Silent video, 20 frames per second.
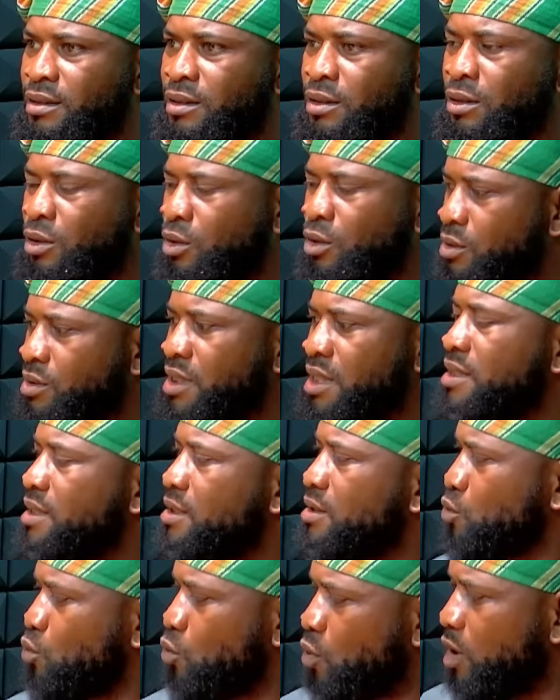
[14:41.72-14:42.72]
Look, this
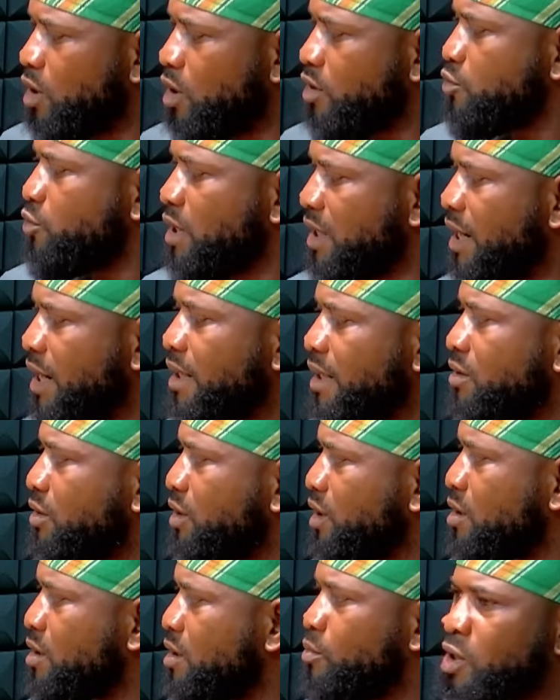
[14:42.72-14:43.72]
is what we get
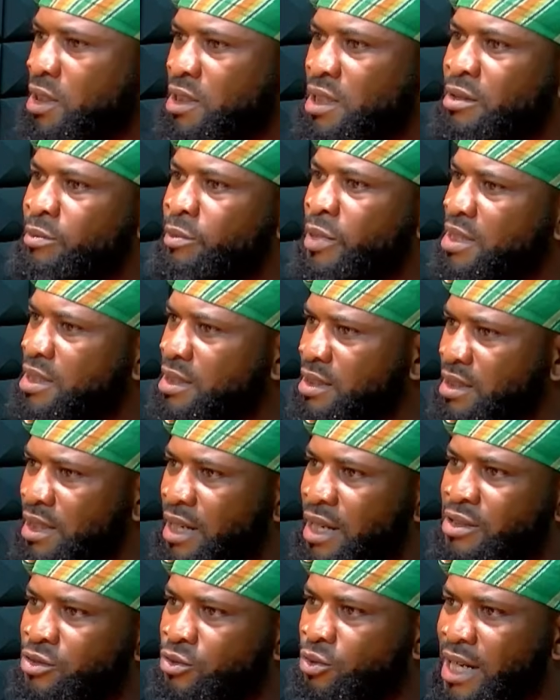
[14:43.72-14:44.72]
on a monthly basis,
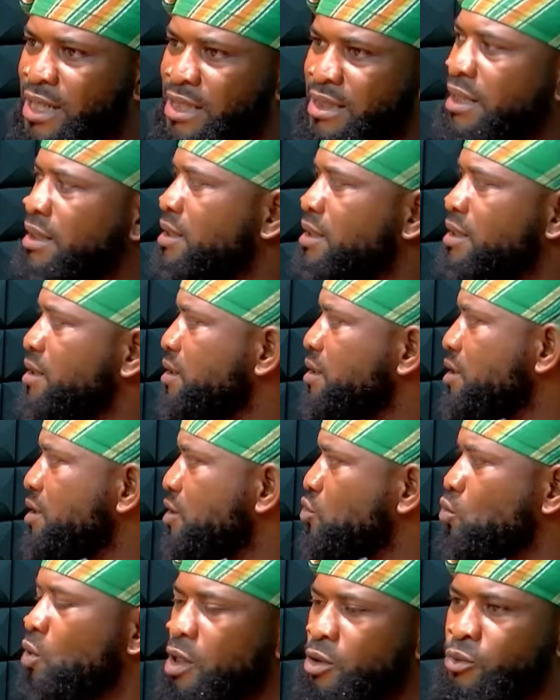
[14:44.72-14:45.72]
XYZ. This is
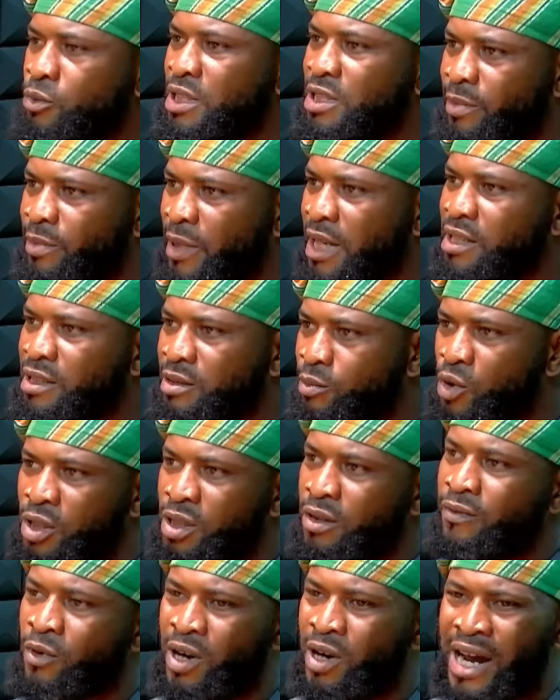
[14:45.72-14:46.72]
what we spend the
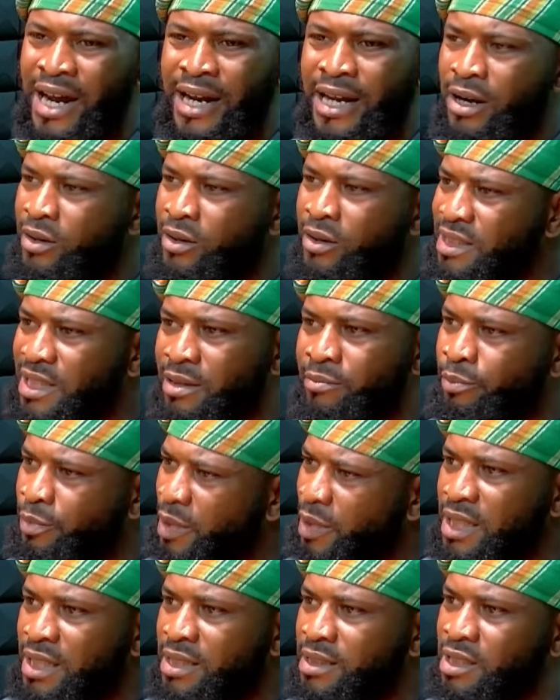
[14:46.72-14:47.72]
money for.
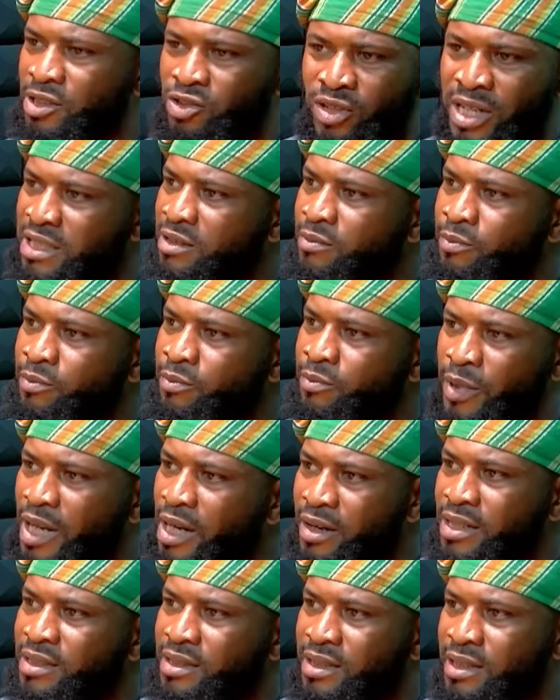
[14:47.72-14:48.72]
Accountability,
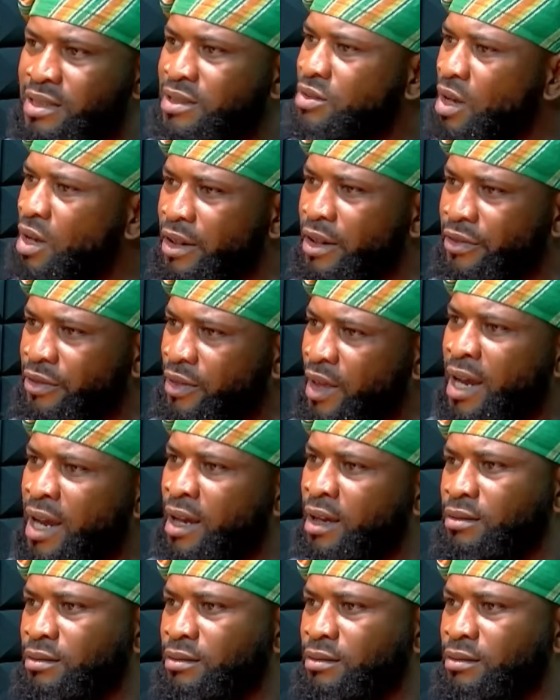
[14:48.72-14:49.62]
transparency is not there.